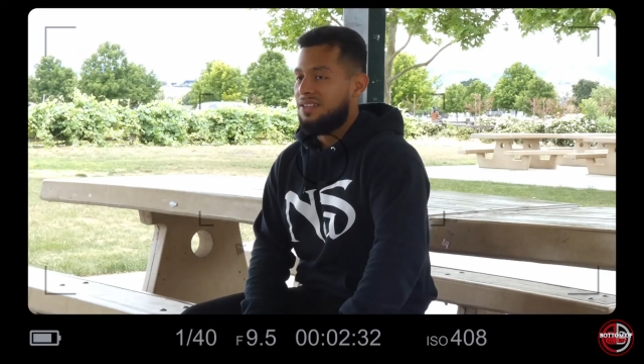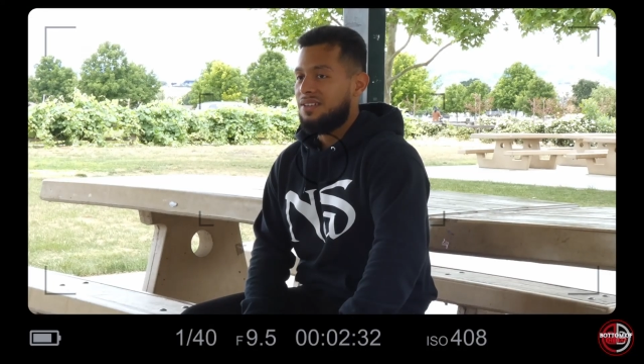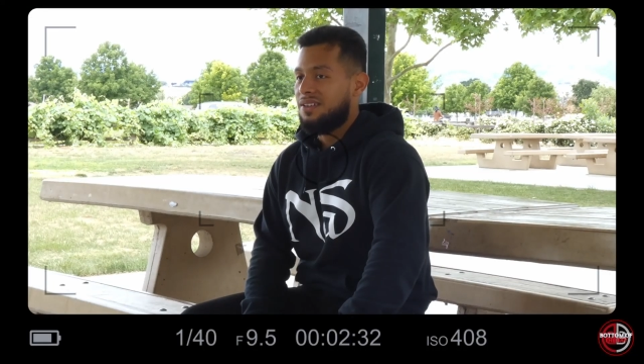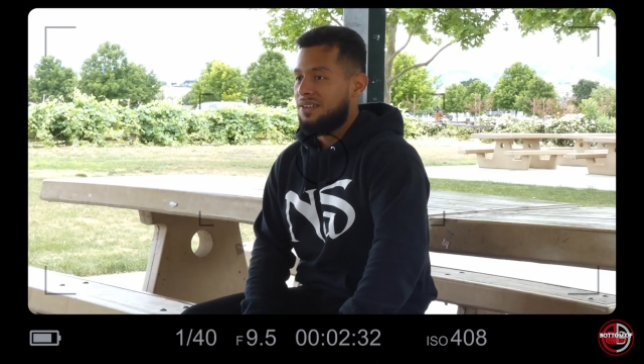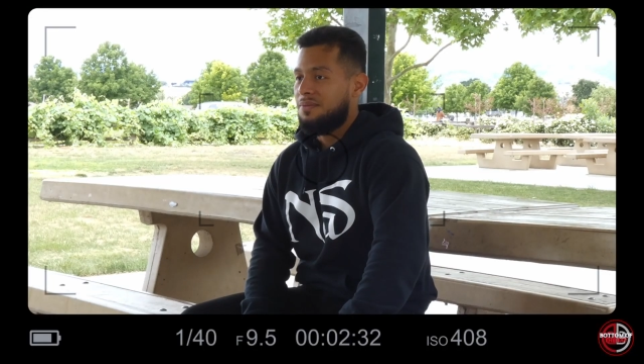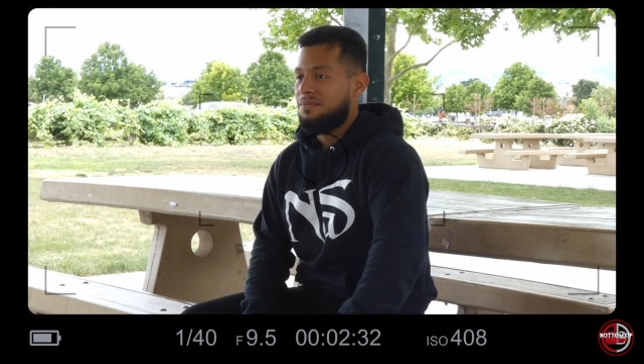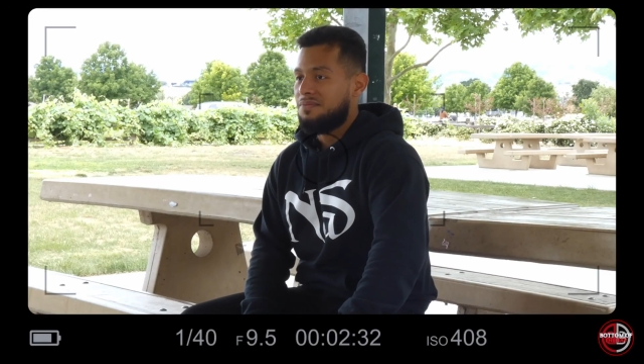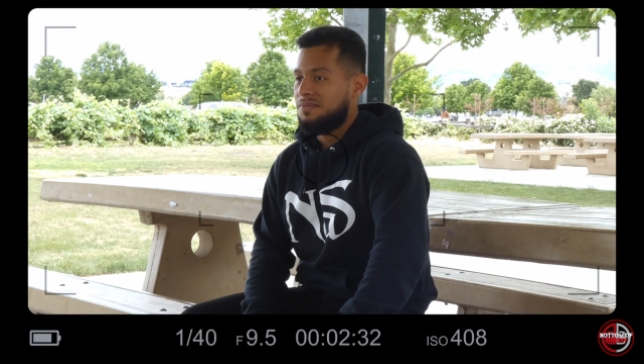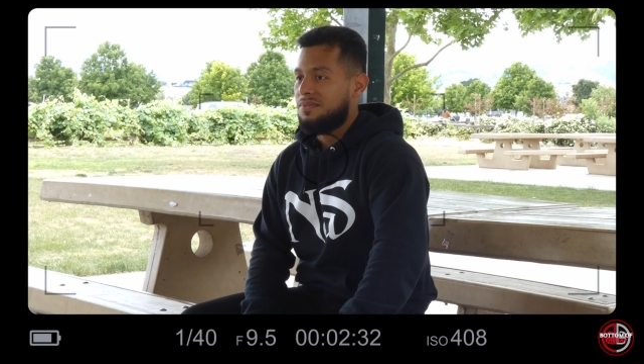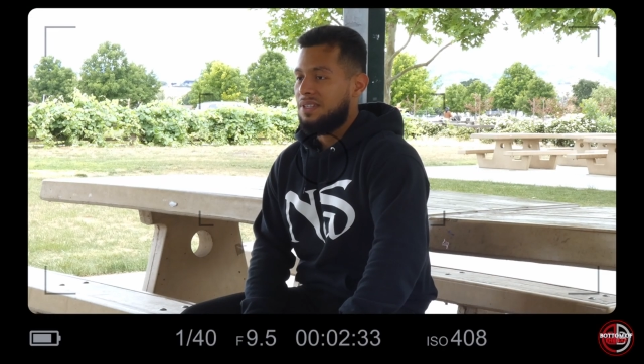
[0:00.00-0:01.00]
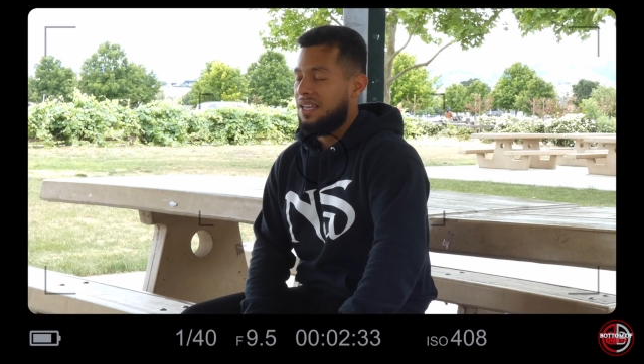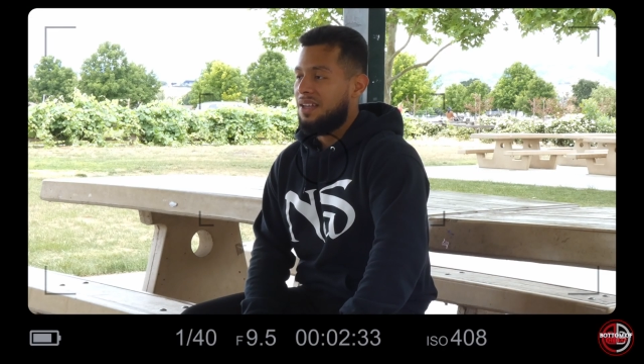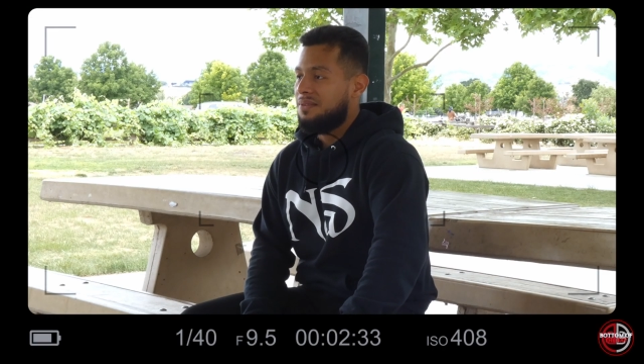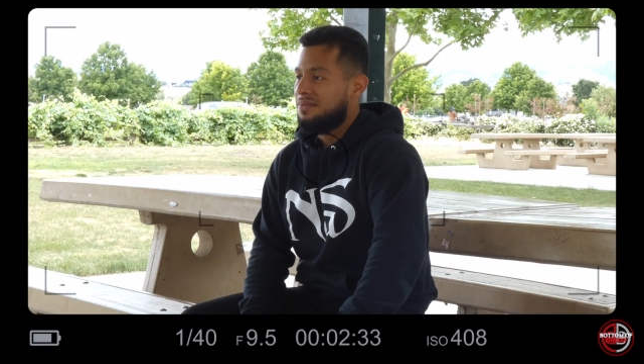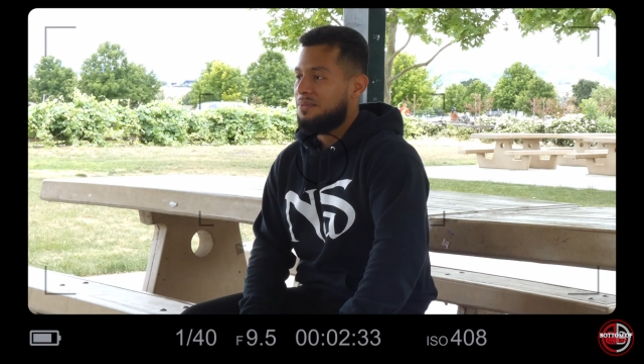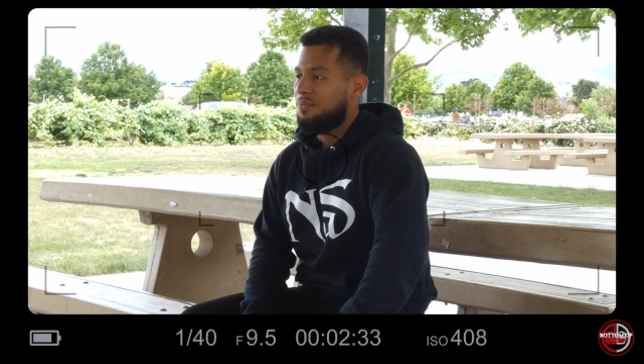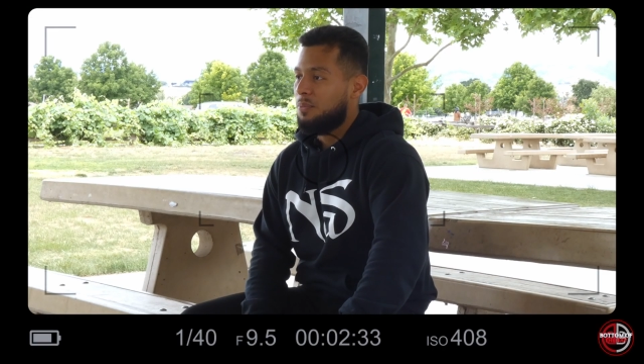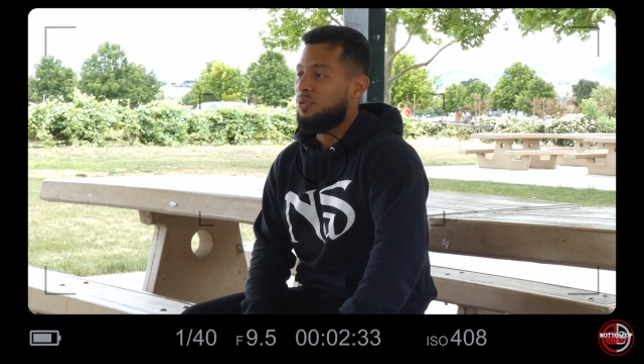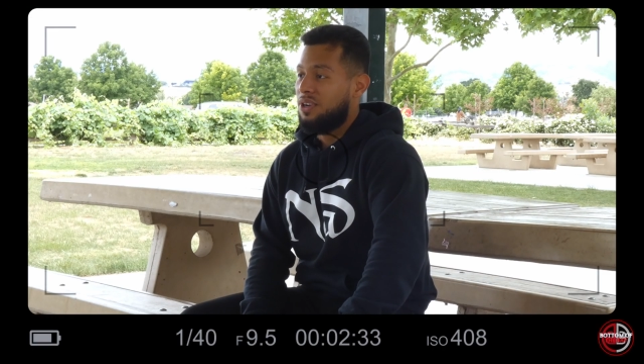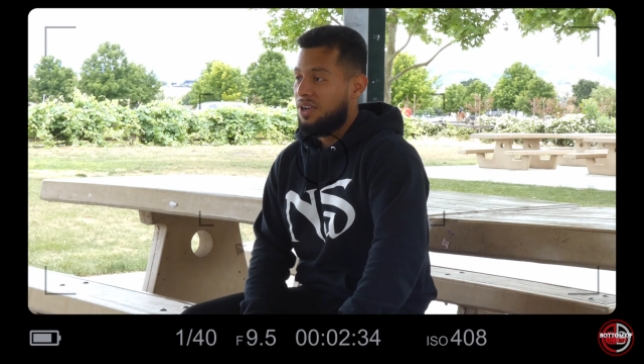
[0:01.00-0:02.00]
And I'm
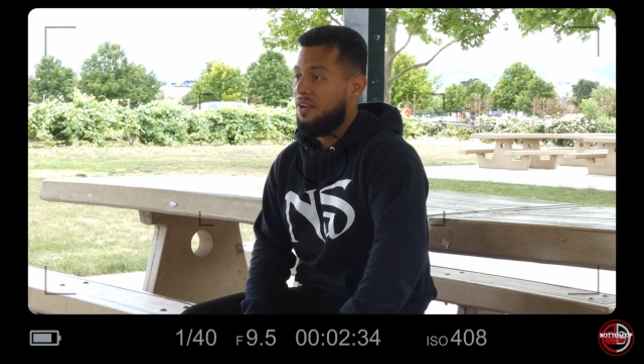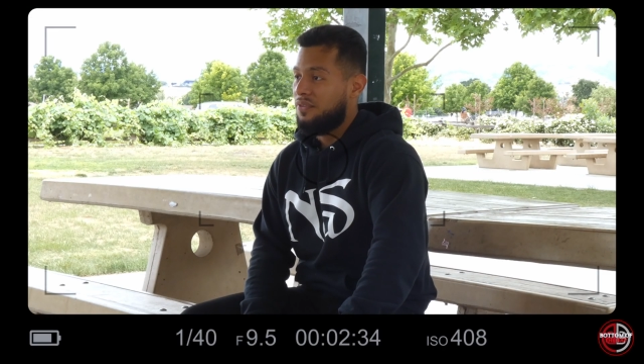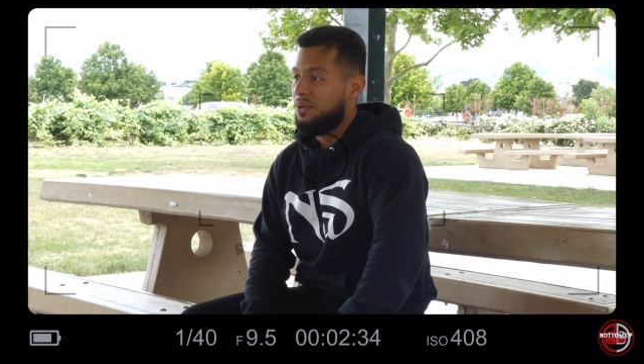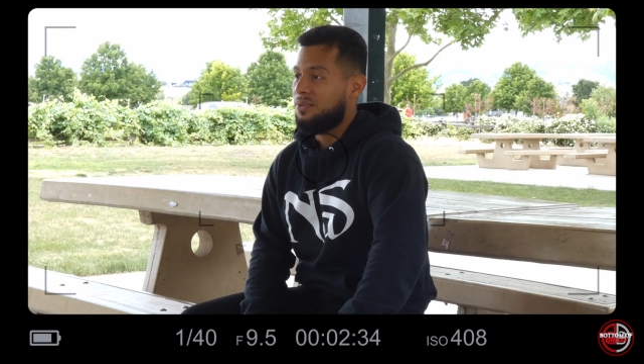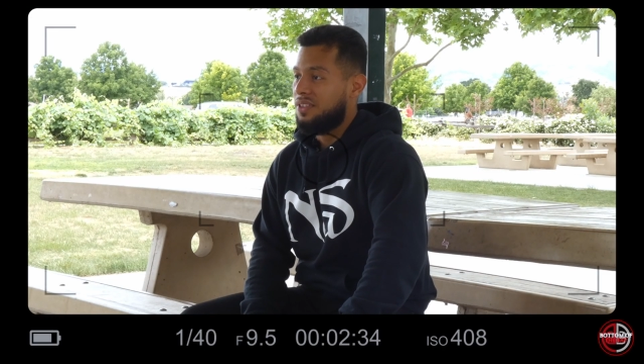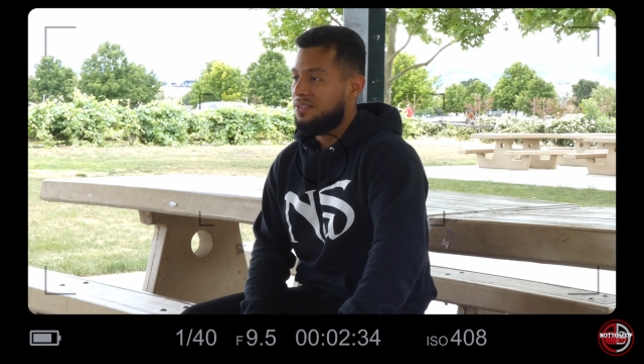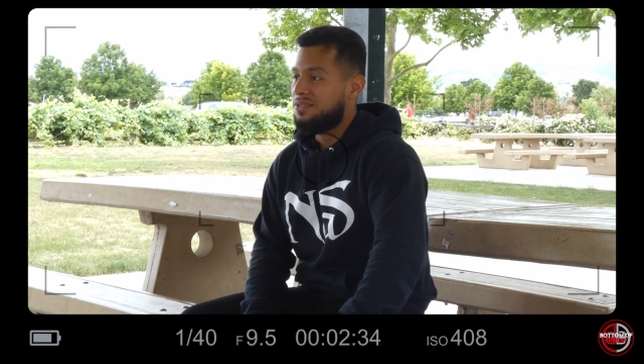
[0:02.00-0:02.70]
pretty confident with it.